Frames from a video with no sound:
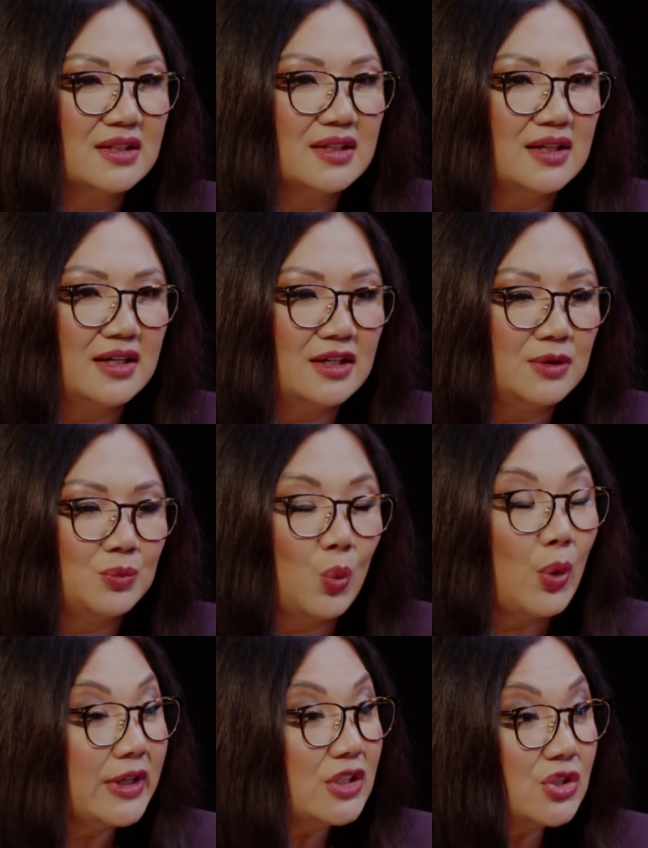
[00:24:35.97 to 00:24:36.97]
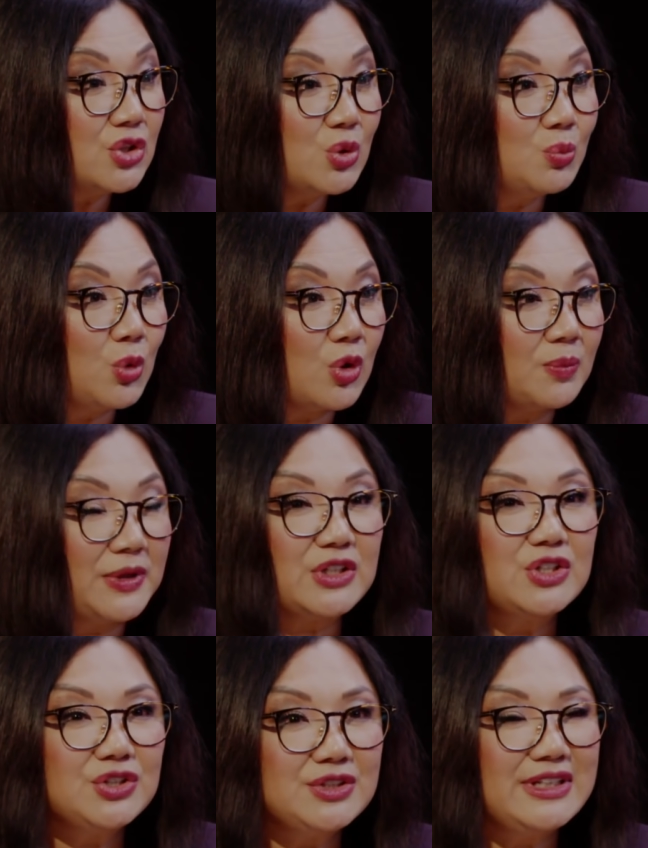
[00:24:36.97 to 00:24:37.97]
wanting to do more but
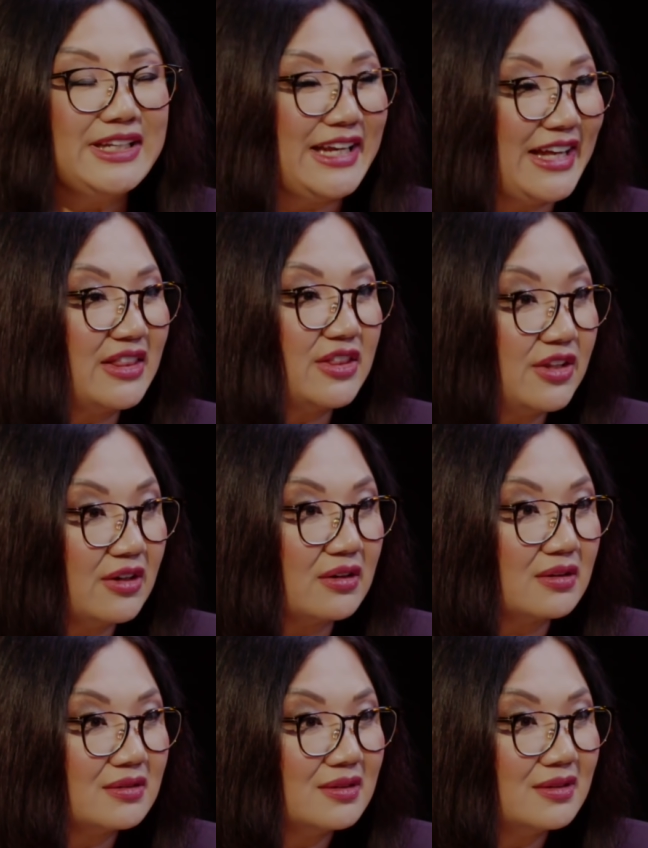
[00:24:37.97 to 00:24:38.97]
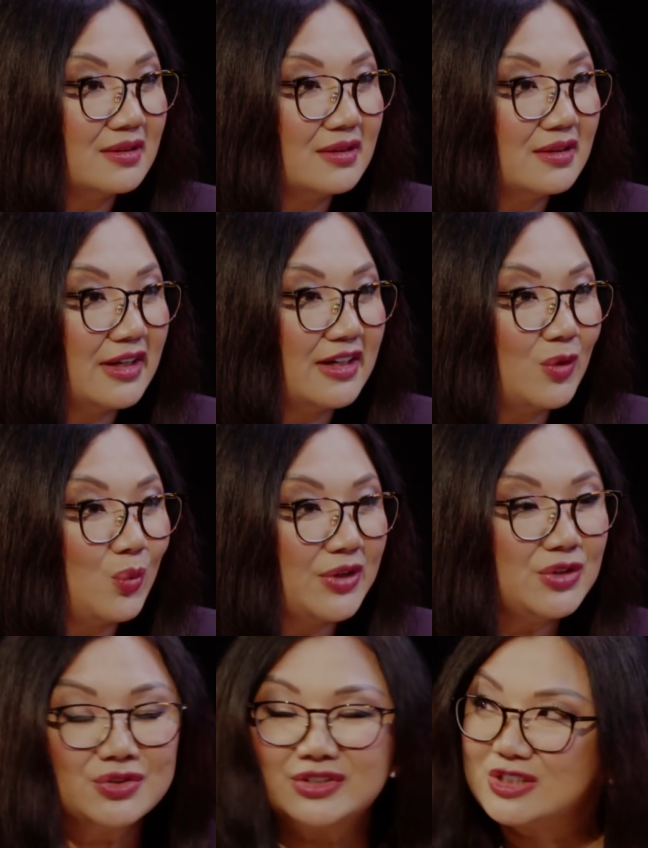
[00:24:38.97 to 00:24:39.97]
couldn't get there? And I want
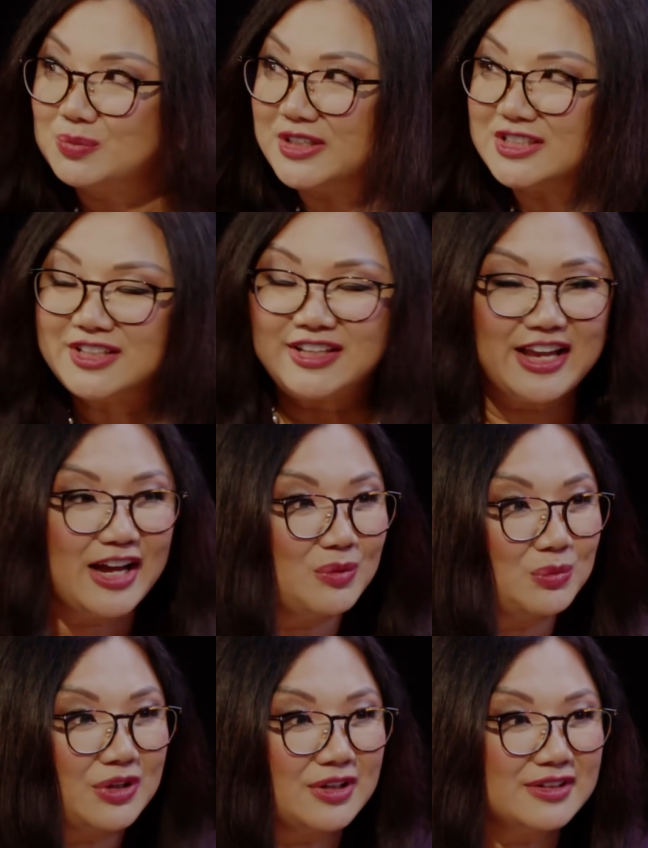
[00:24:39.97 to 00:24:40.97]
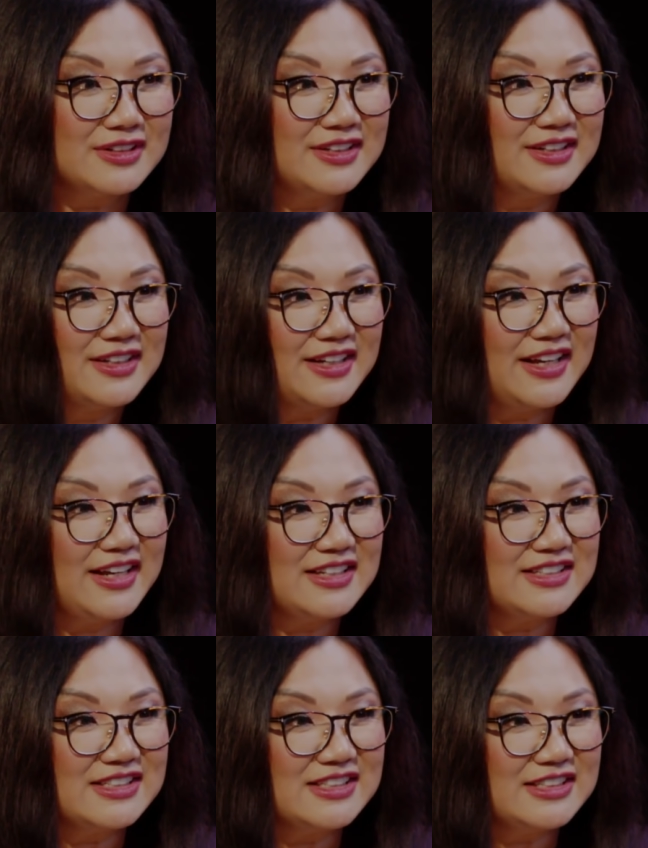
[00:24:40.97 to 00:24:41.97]
you to speak to the camera
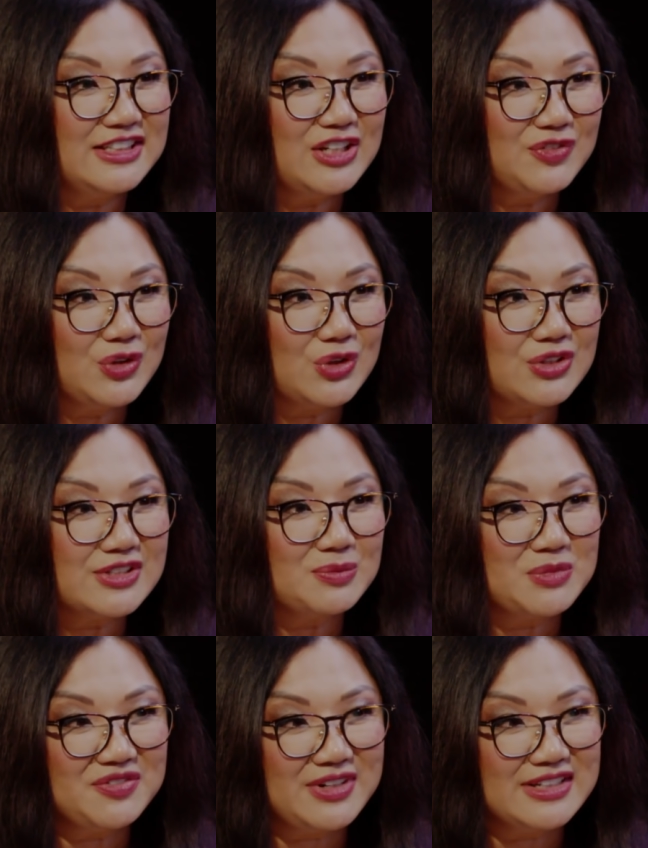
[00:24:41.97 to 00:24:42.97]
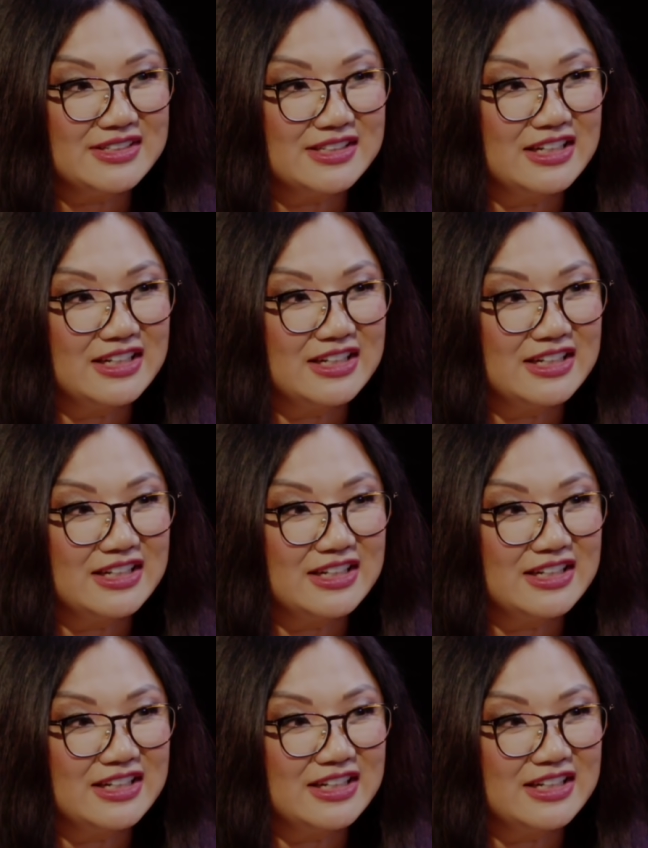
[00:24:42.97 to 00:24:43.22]
and give her some advice and